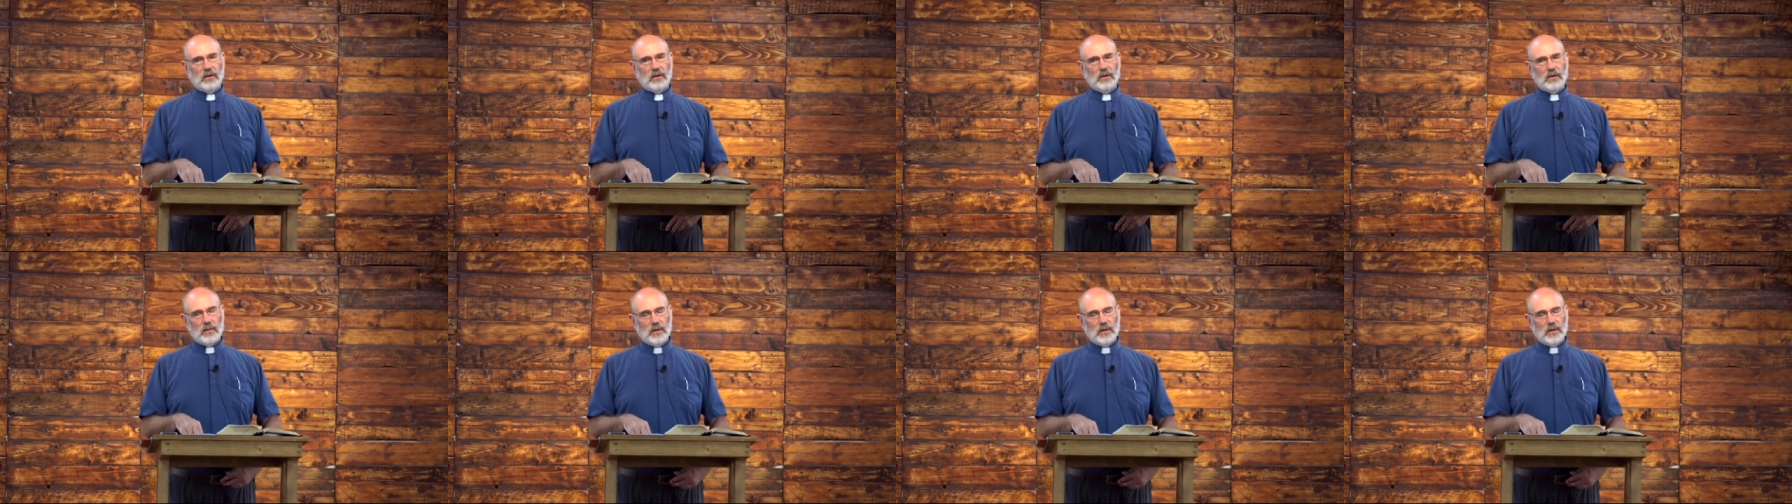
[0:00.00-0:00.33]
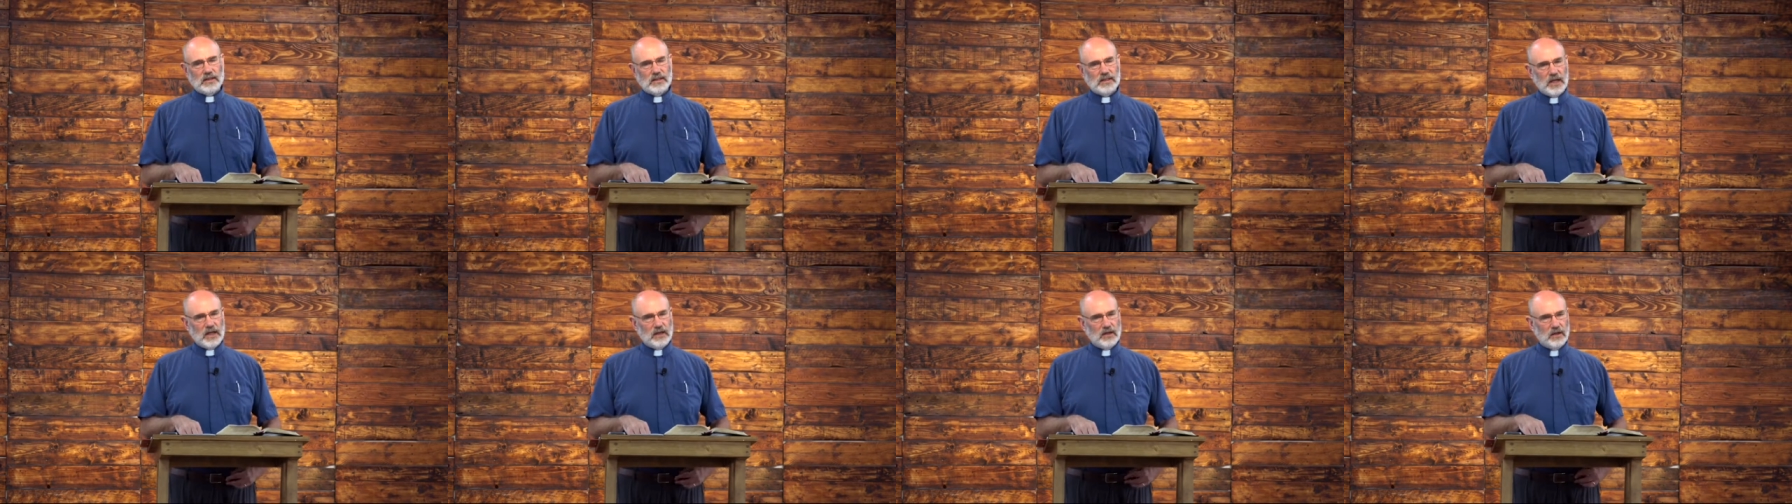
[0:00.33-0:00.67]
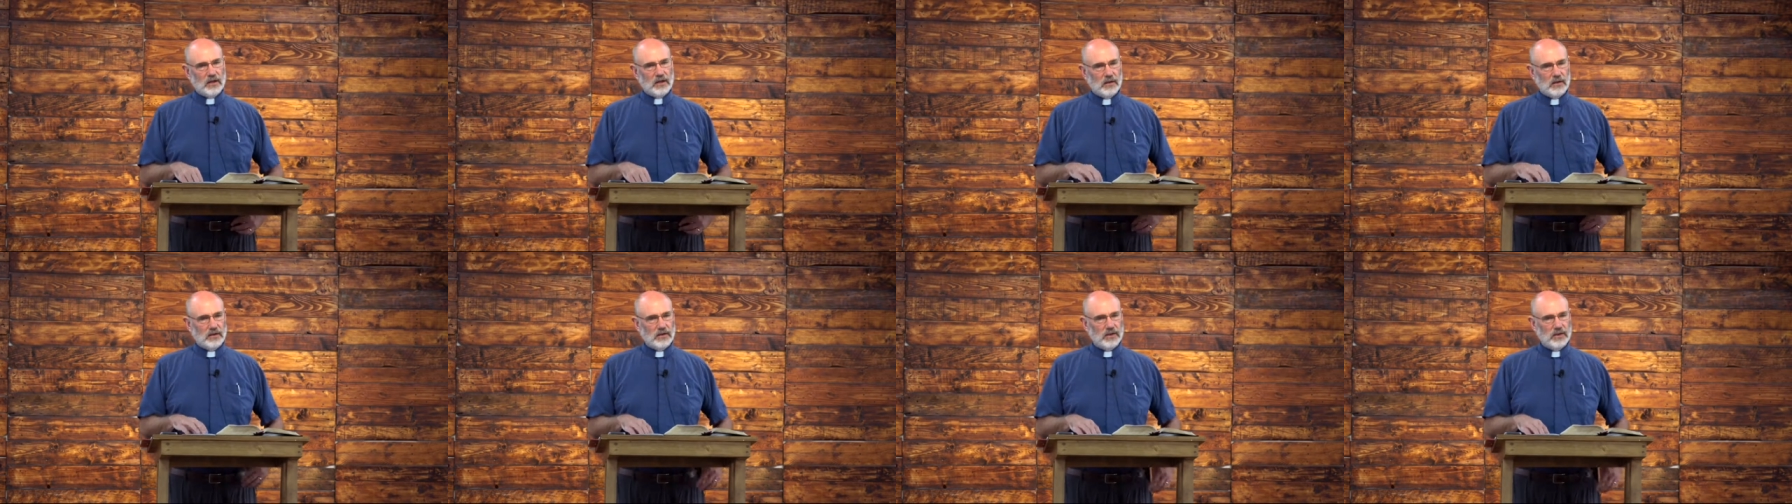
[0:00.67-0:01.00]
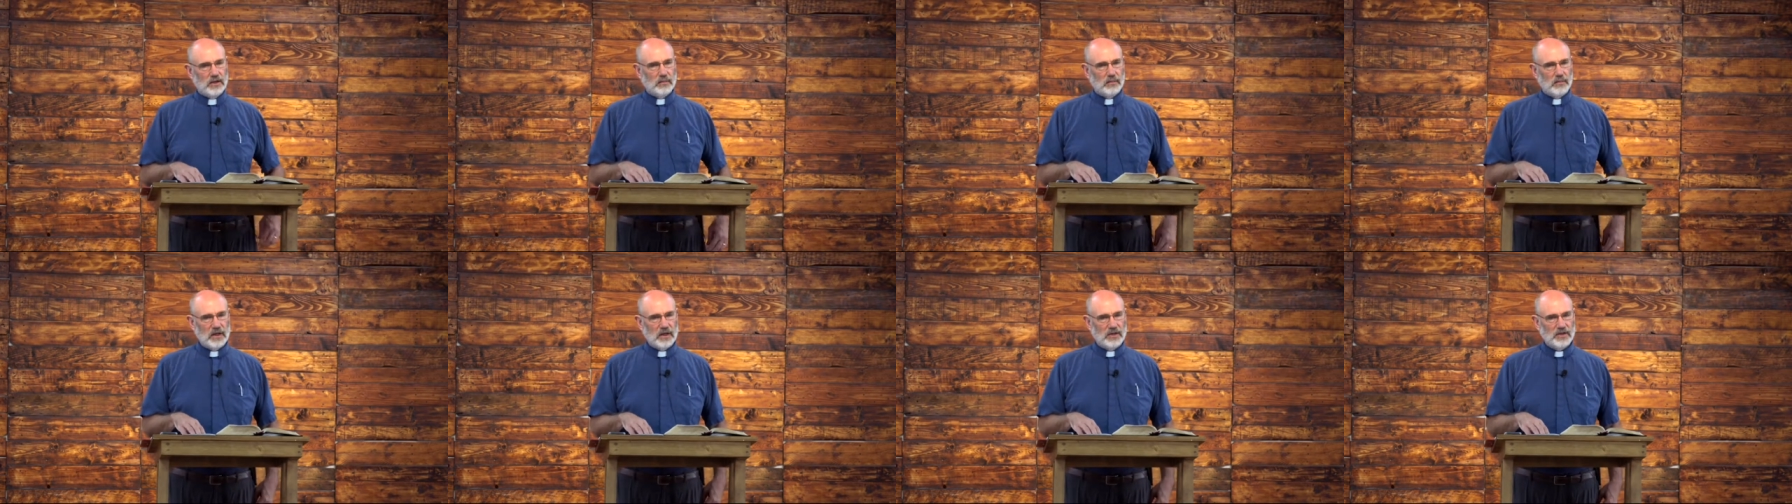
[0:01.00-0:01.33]
about 10 years
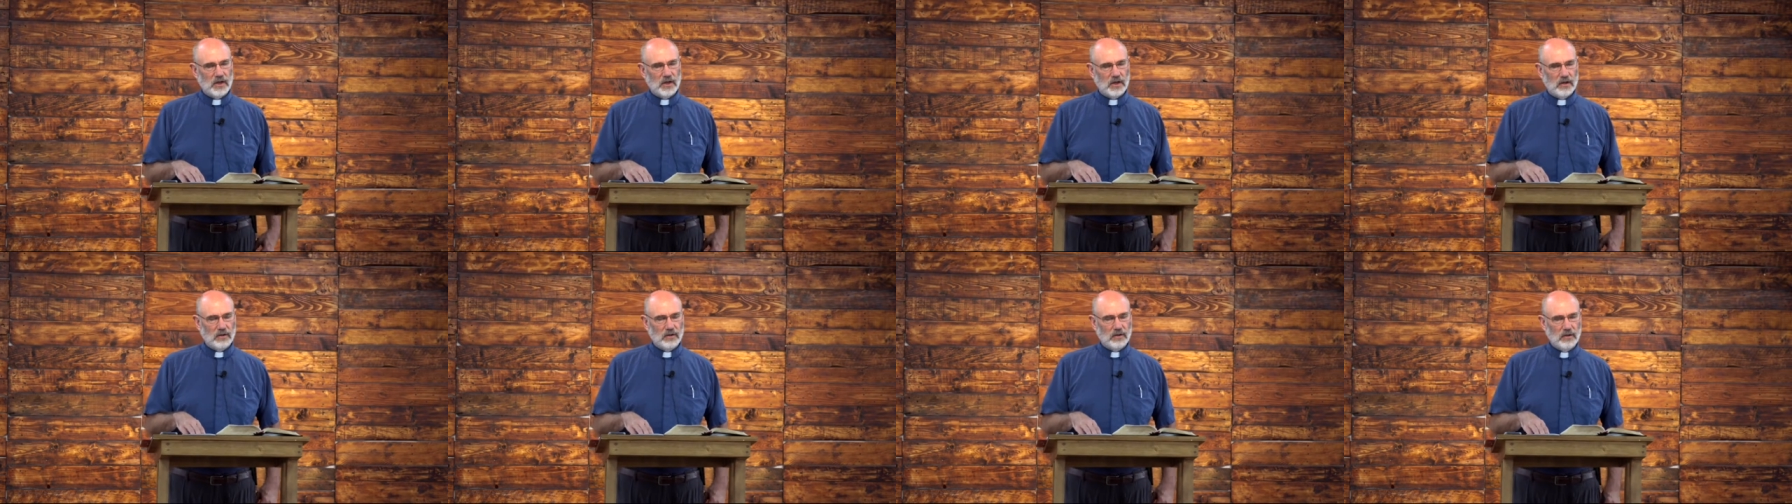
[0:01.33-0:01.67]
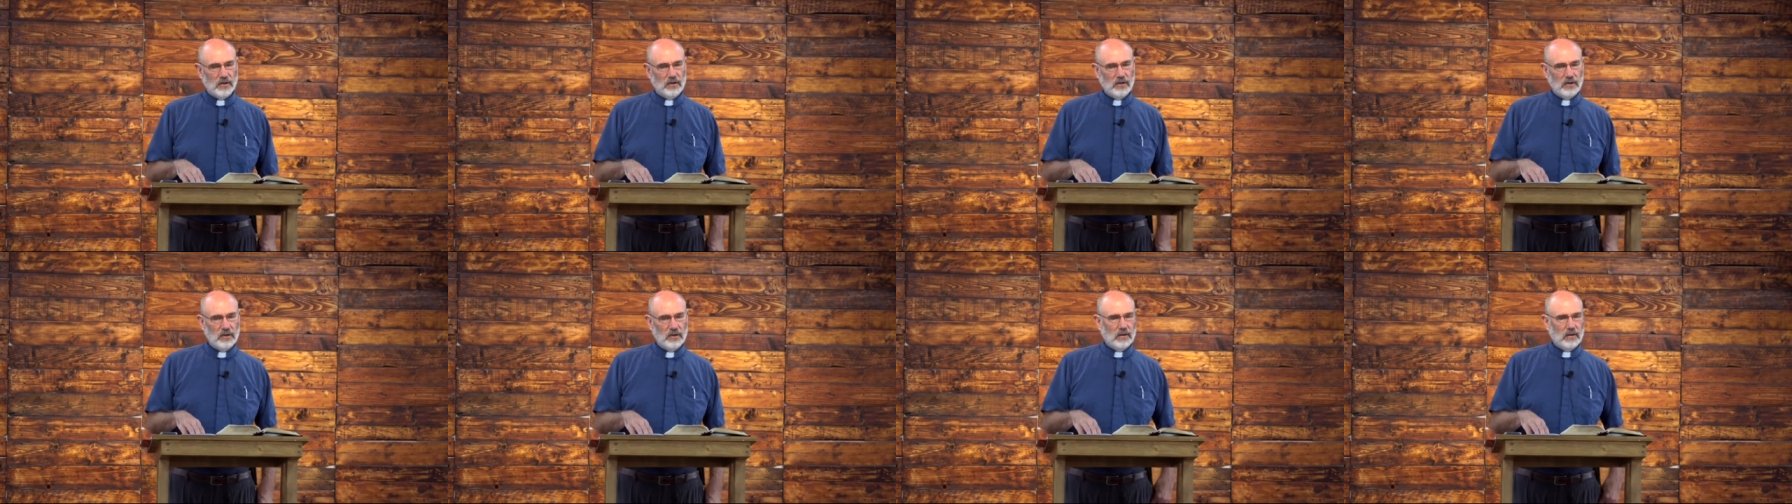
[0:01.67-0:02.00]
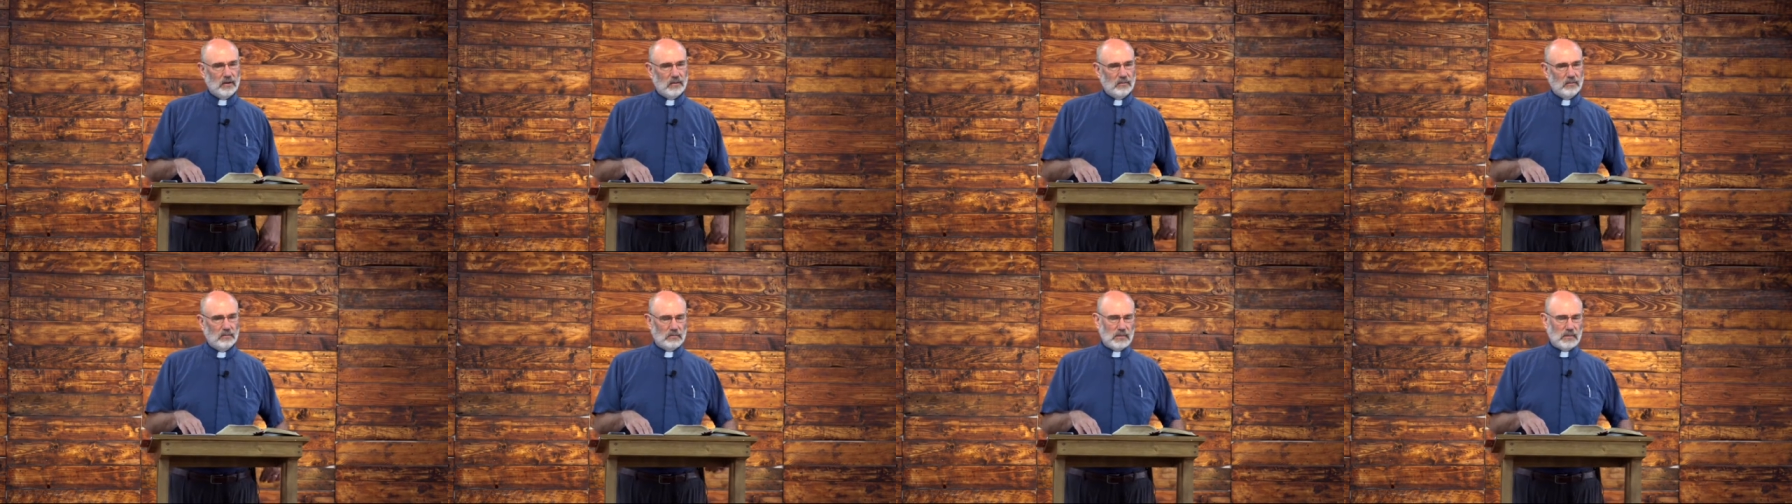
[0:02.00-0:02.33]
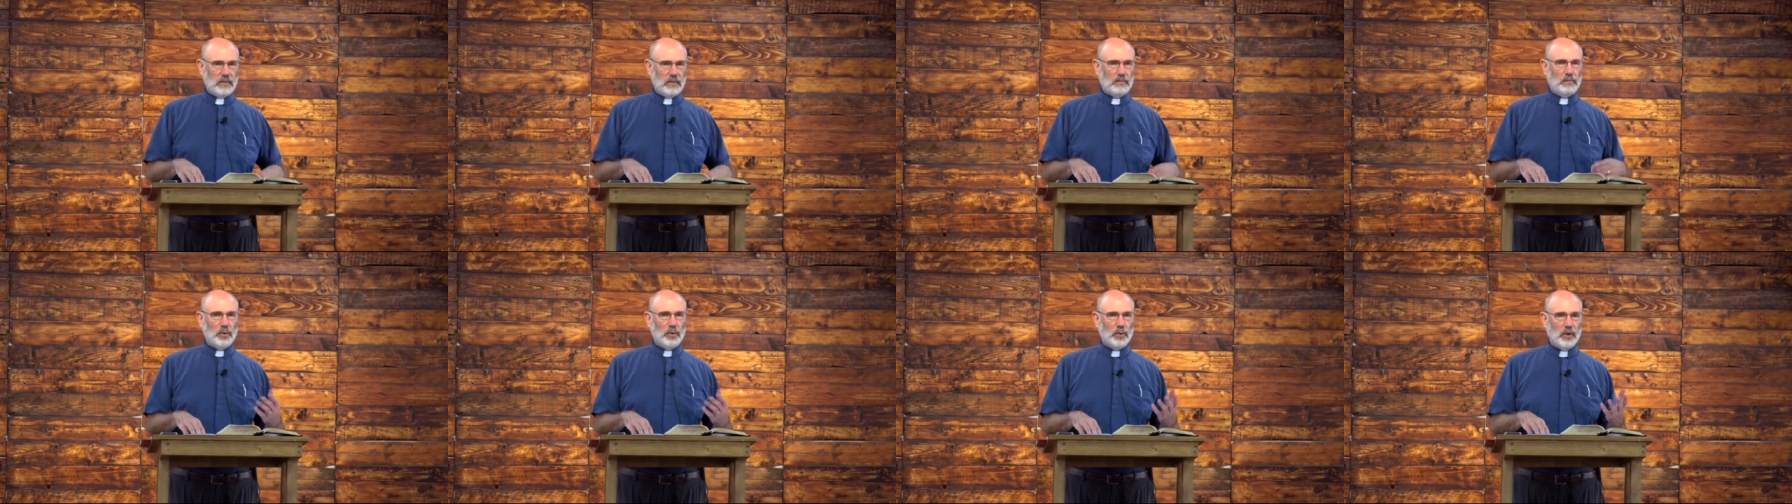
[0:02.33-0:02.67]
in my childhood, my
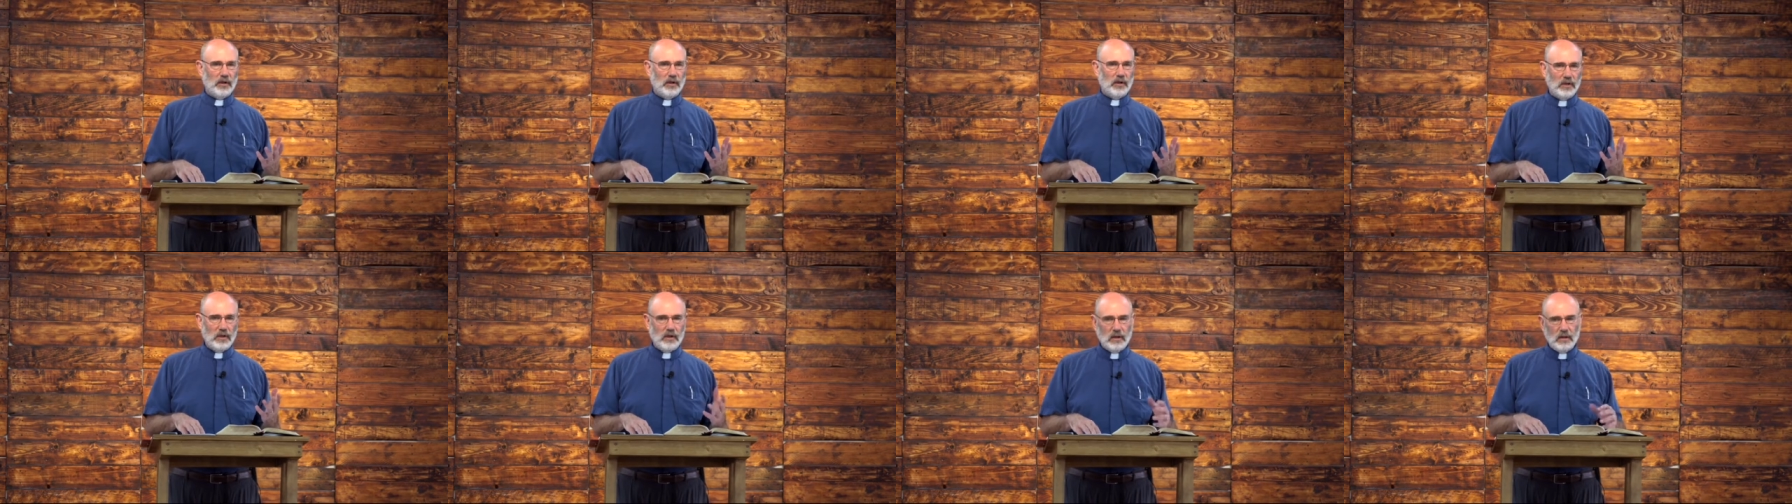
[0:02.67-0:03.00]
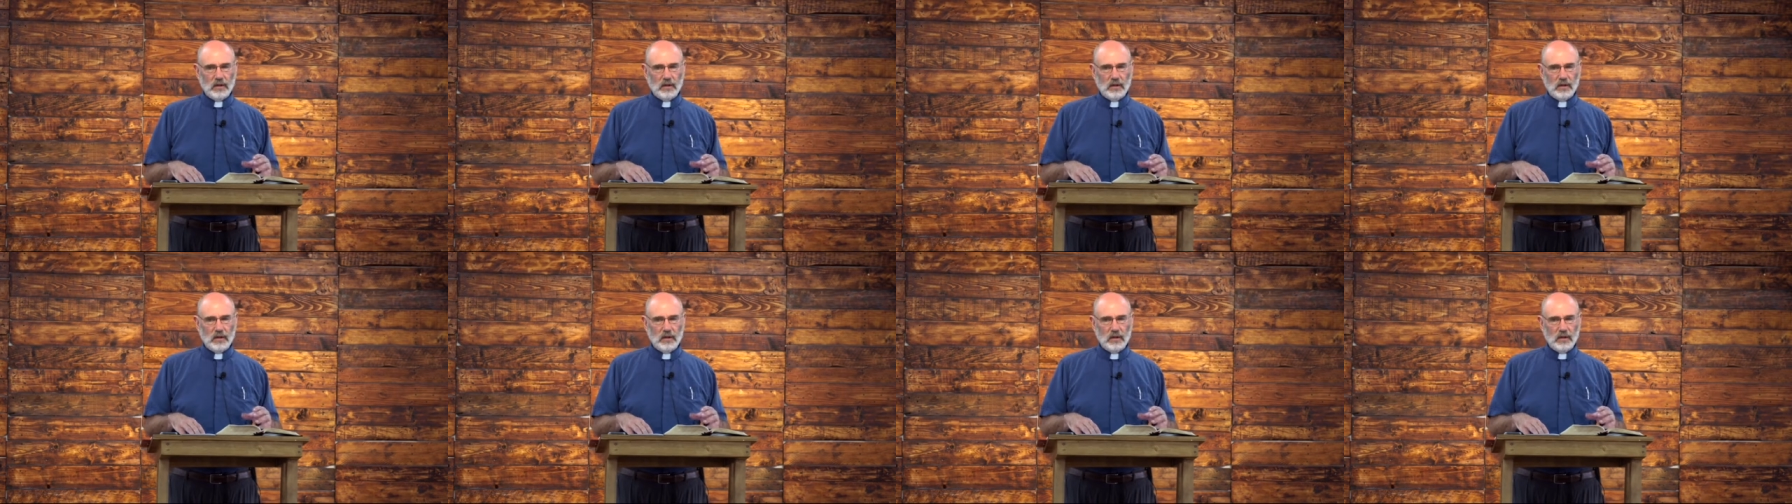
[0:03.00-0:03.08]
boyhood.